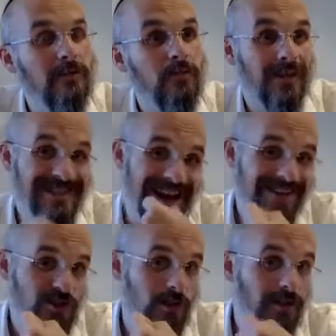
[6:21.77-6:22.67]
Because he had a
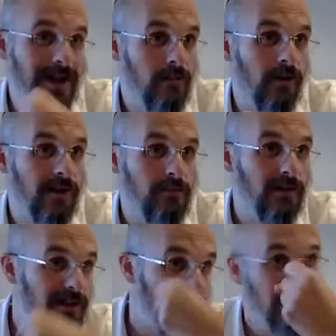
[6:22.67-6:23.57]
neshama, he had a body, but
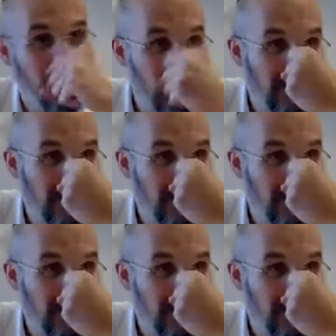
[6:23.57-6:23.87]
he's living in